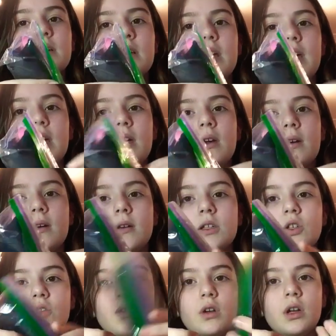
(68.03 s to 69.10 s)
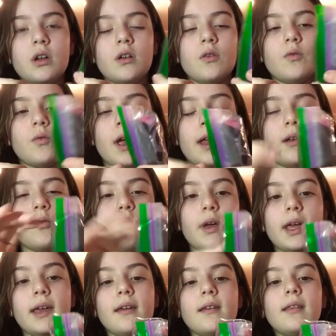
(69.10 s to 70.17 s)
to store it in a kind
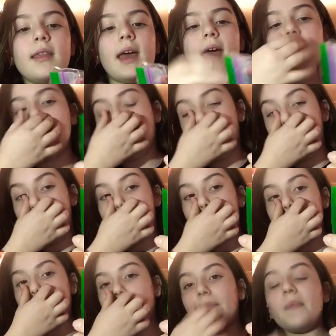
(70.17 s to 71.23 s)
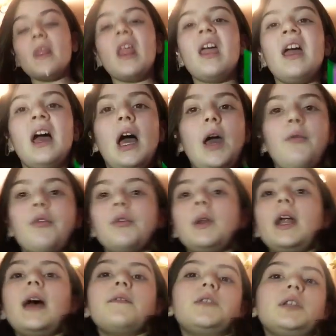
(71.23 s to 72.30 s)
of way that I
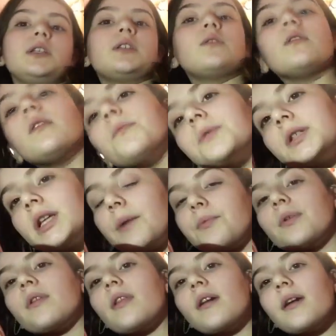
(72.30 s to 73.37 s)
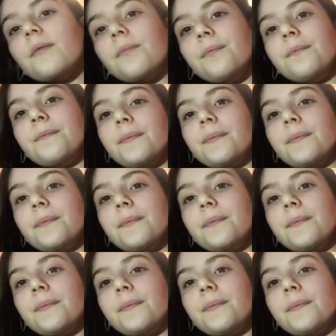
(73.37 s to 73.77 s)
wouldn't have to store them separately.